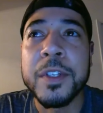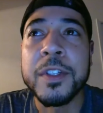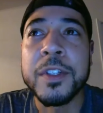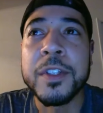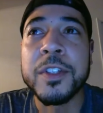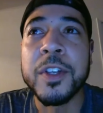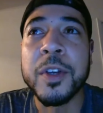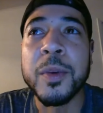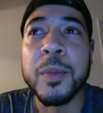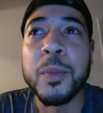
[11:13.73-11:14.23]

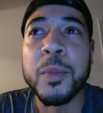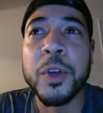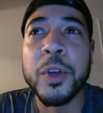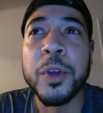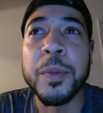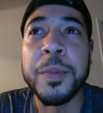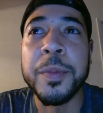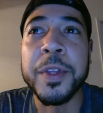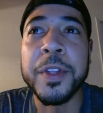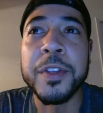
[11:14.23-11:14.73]
Some
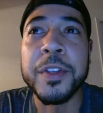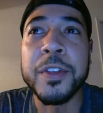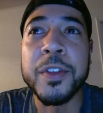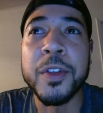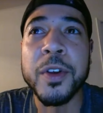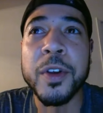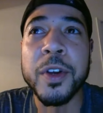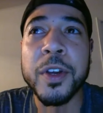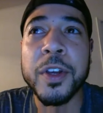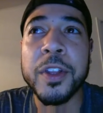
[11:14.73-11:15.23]
women
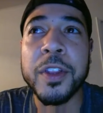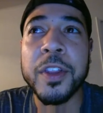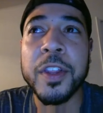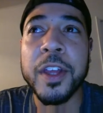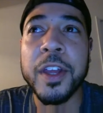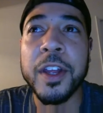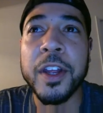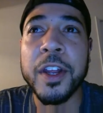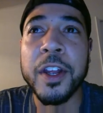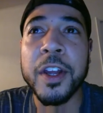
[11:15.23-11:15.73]
took
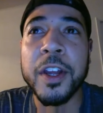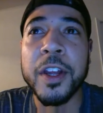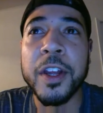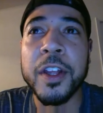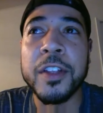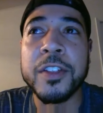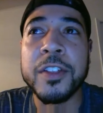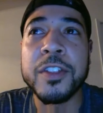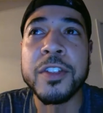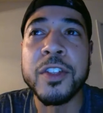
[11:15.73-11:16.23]

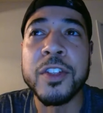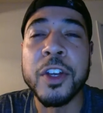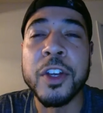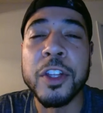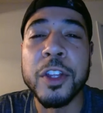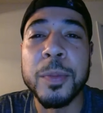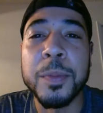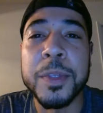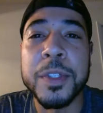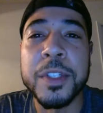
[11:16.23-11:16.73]
the
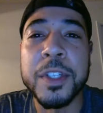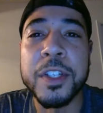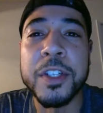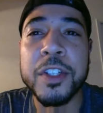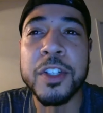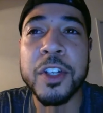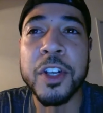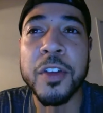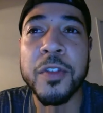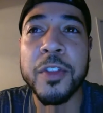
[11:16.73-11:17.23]

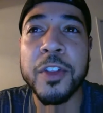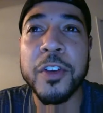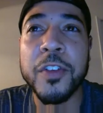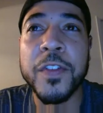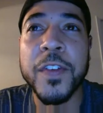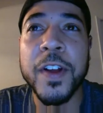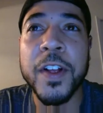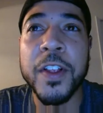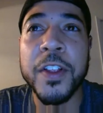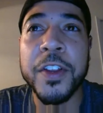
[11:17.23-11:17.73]
position
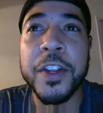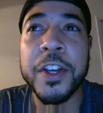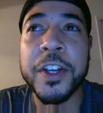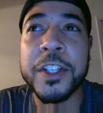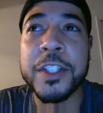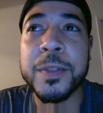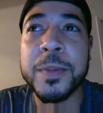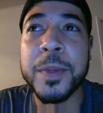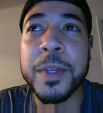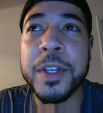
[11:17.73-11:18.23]
of their
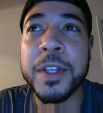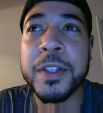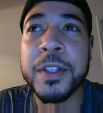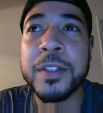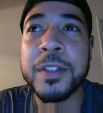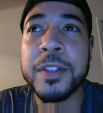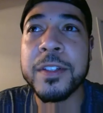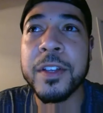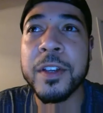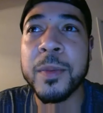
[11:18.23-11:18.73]
fallen
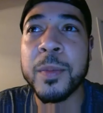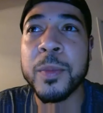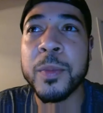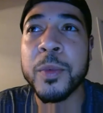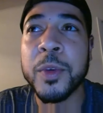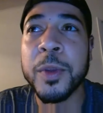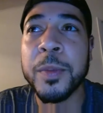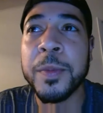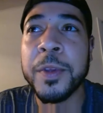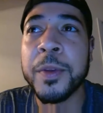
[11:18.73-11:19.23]
husbands.
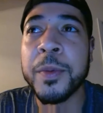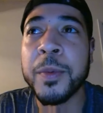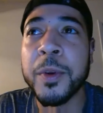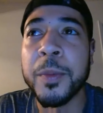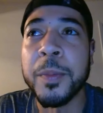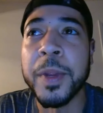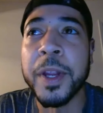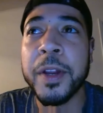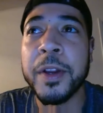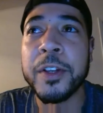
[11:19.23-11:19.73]
Some women
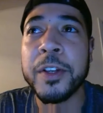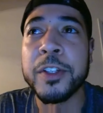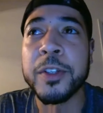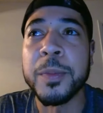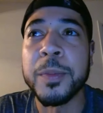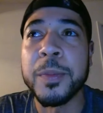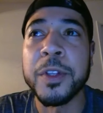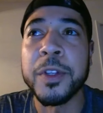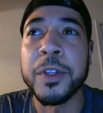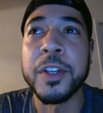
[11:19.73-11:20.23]
were married
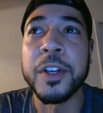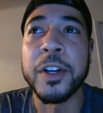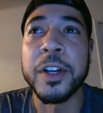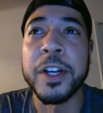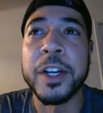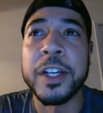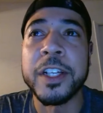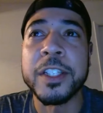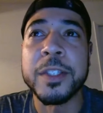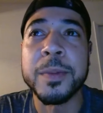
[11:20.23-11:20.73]
to
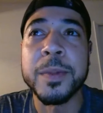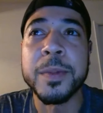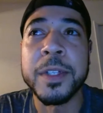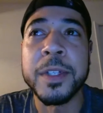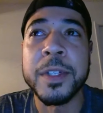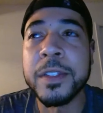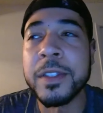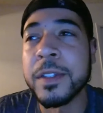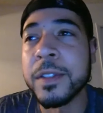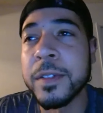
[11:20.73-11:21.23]
military
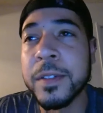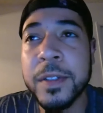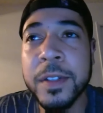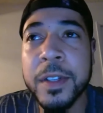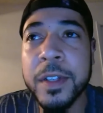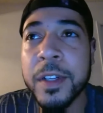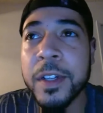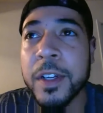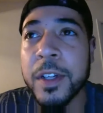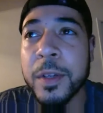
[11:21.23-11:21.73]
husbands and
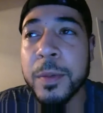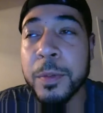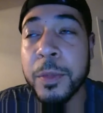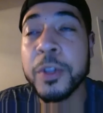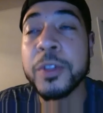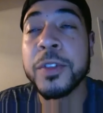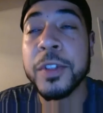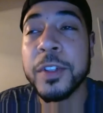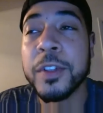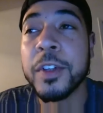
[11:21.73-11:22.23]

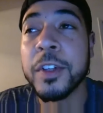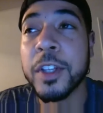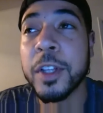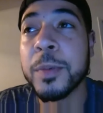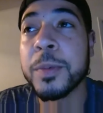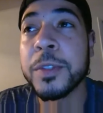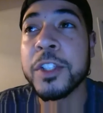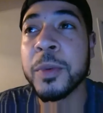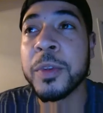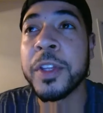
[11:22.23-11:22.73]
mostly took their
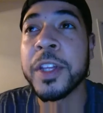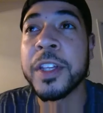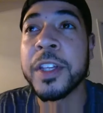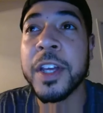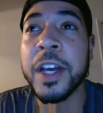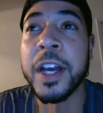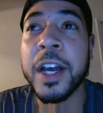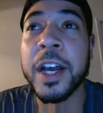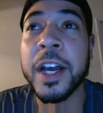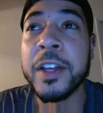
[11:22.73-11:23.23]
position when they
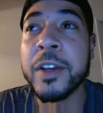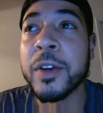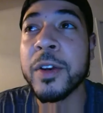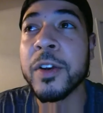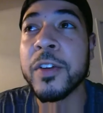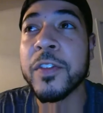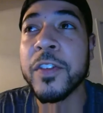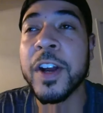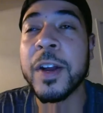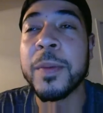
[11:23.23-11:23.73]
died
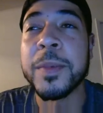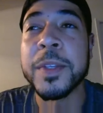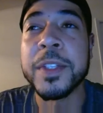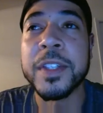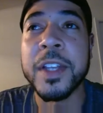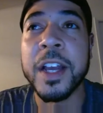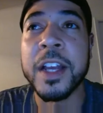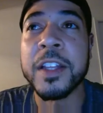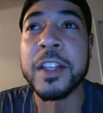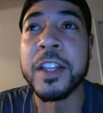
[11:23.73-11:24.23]
or fought
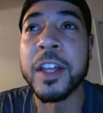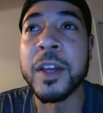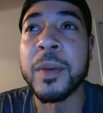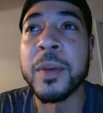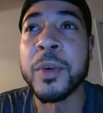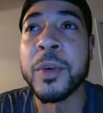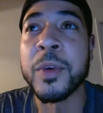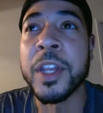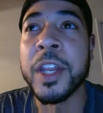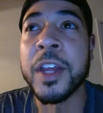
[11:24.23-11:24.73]
beside
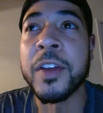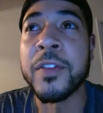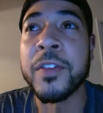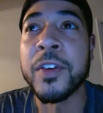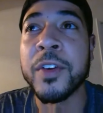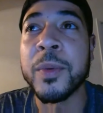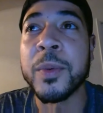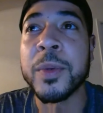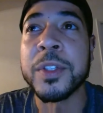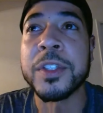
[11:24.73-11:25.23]
them
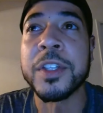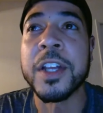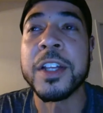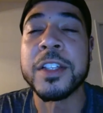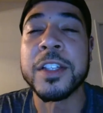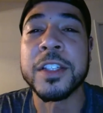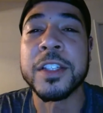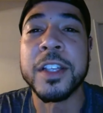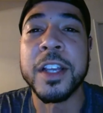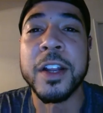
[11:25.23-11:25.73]
whenever it was
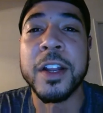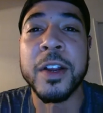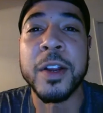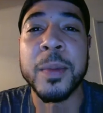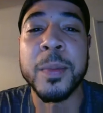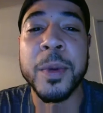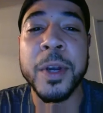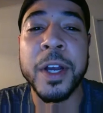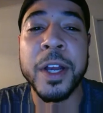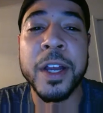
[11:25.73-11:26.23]
necessary.
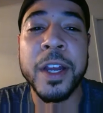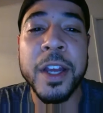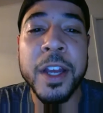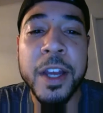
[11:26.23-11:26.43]
But